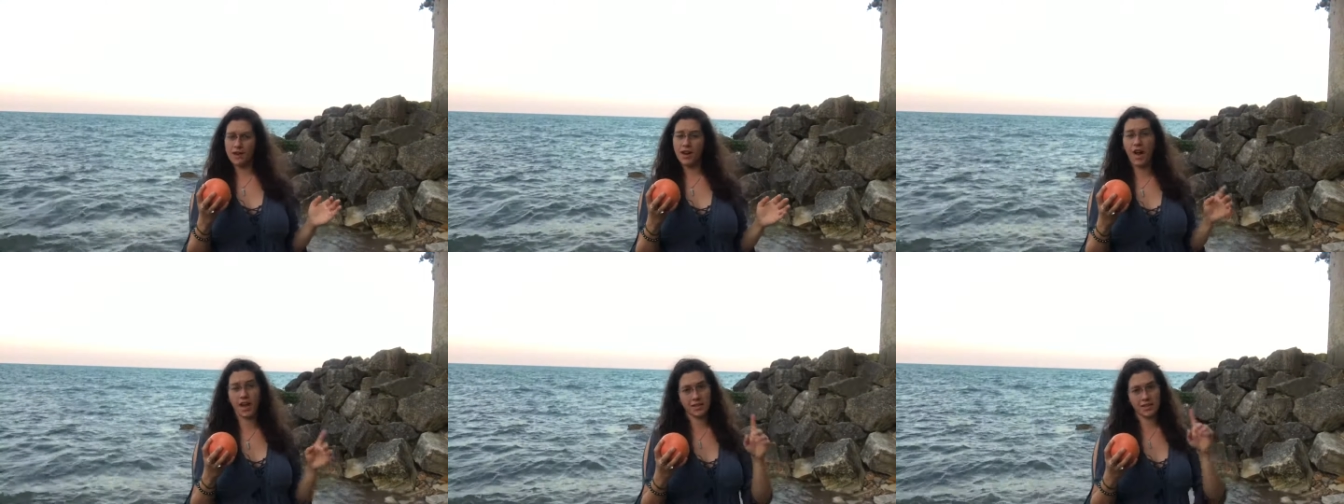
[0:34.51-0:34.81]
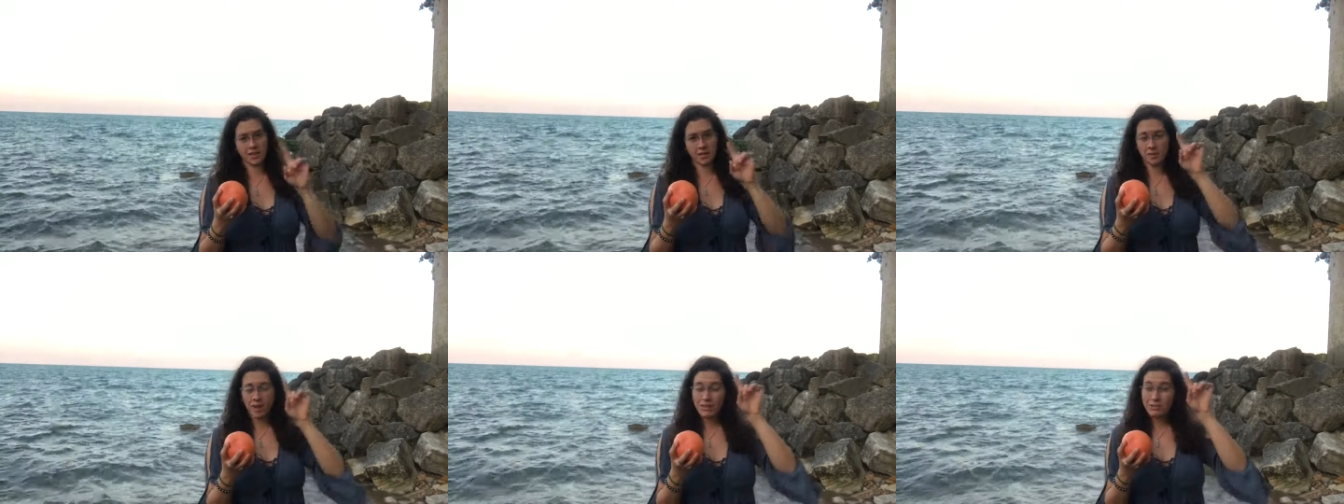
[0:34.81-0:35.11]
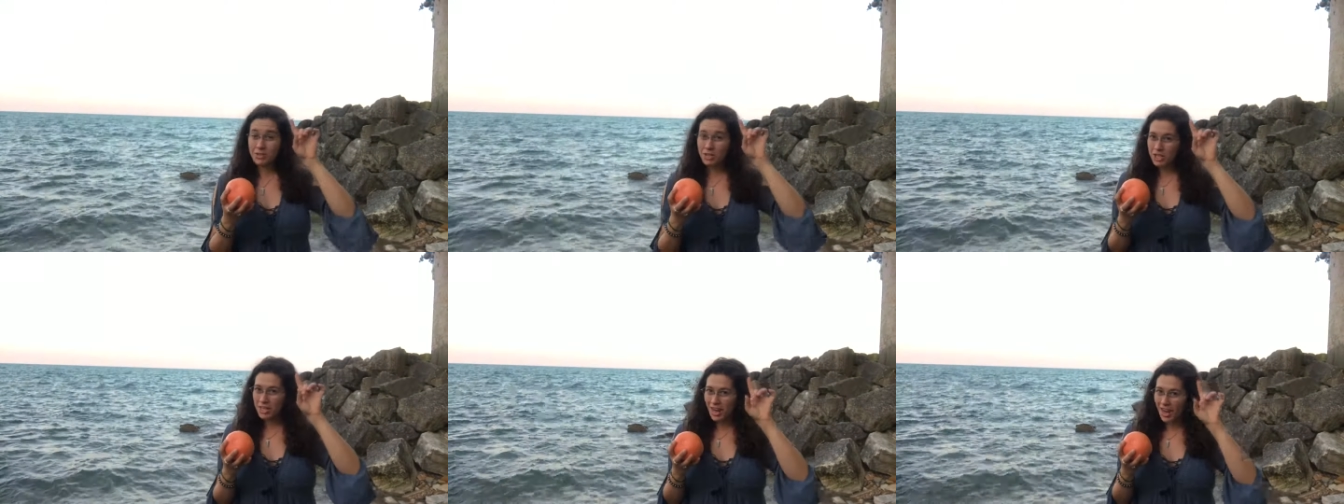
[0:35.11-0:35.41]
not to
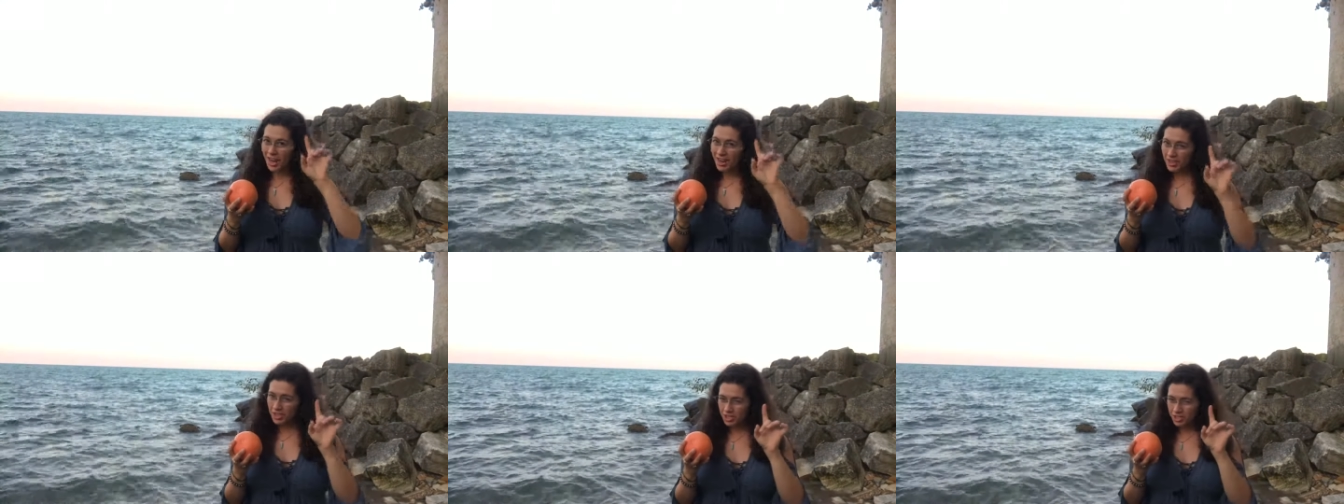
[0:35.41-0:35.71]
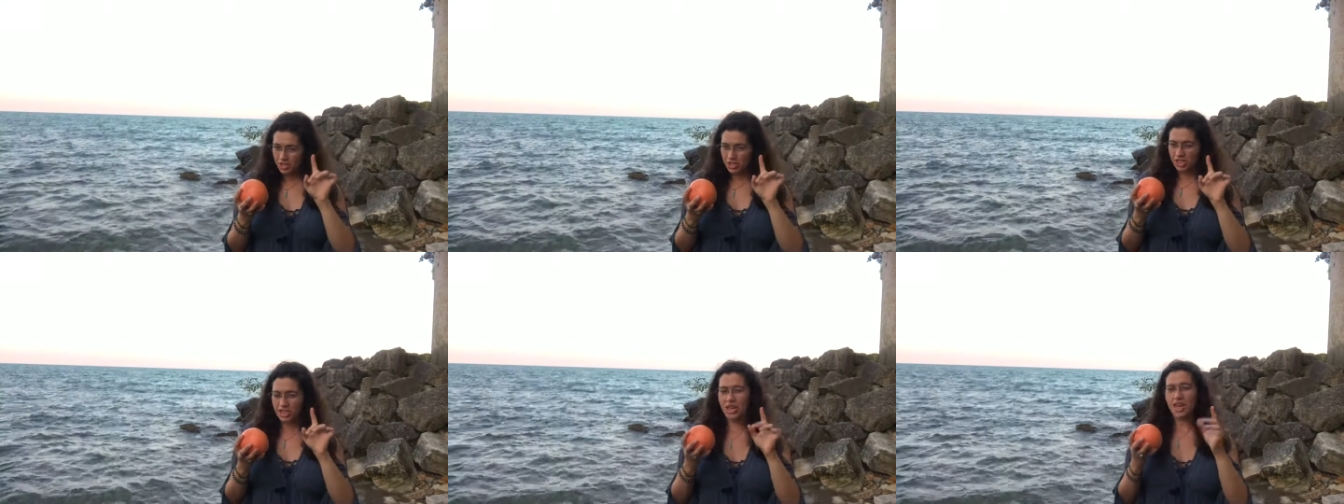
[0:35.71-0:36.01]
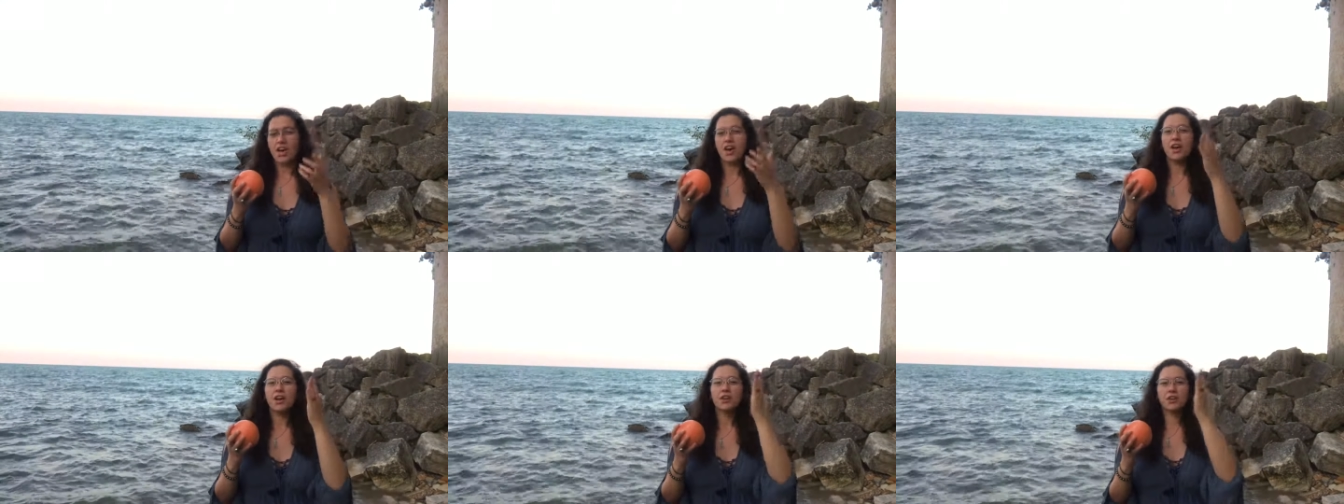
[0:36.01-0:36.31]
mention energy,
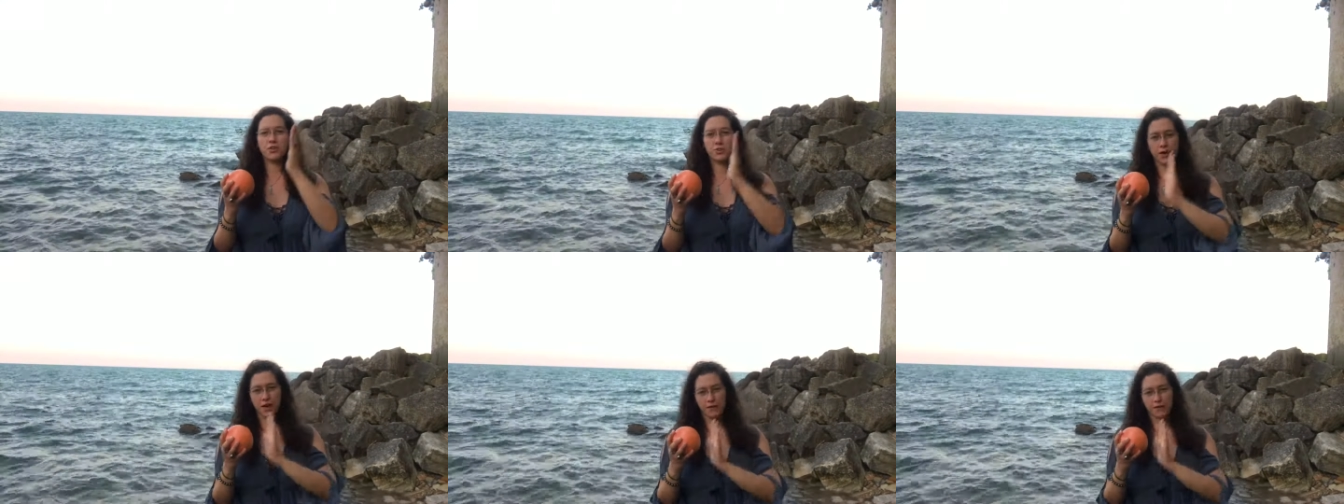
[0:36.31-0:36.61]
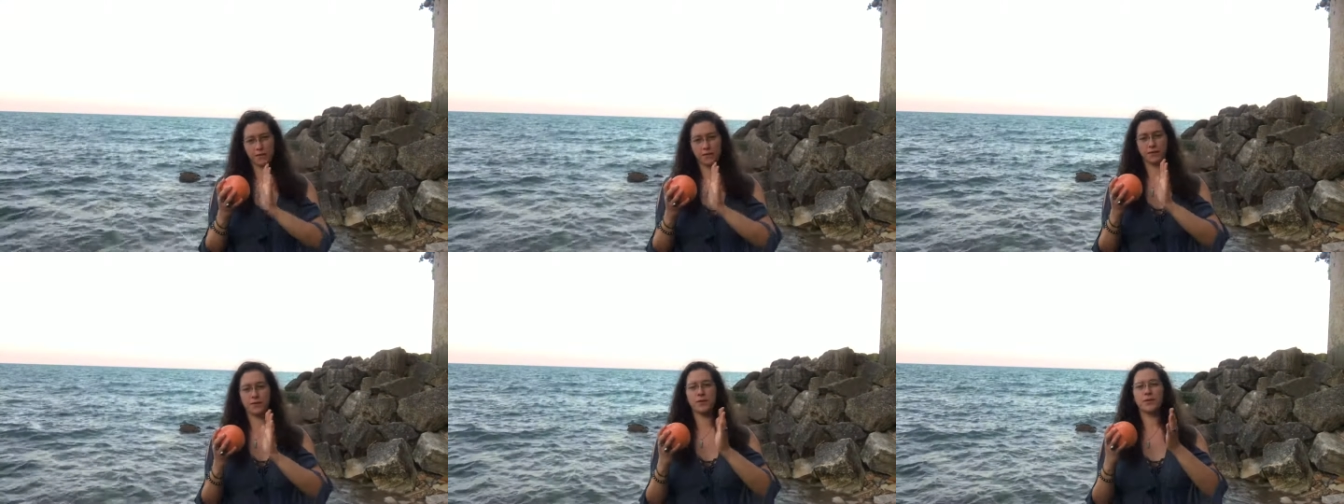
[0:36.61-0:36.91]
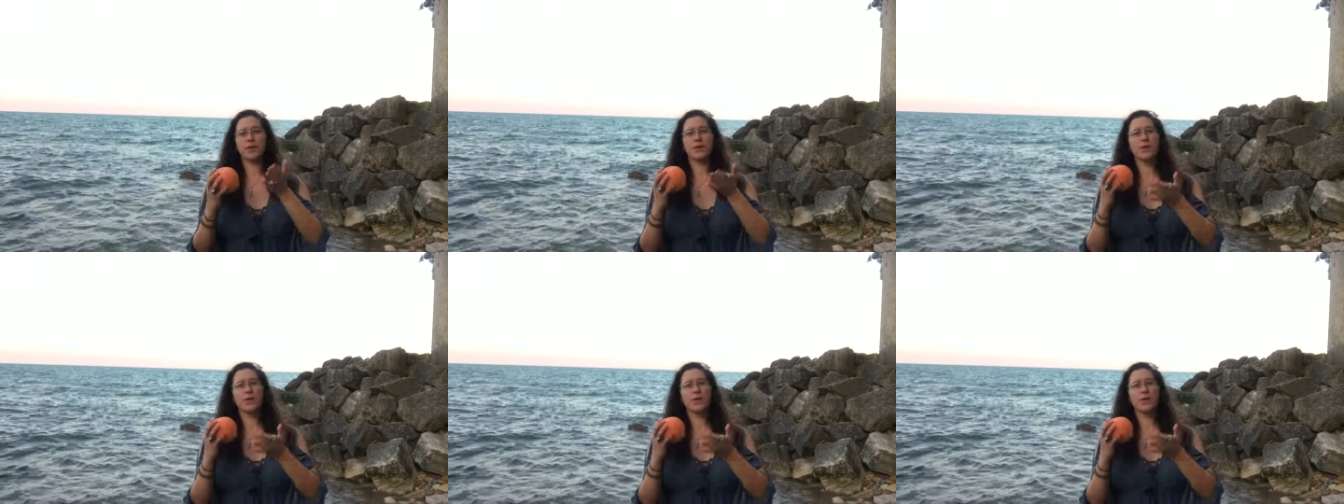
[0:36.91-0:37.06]
grapefruit.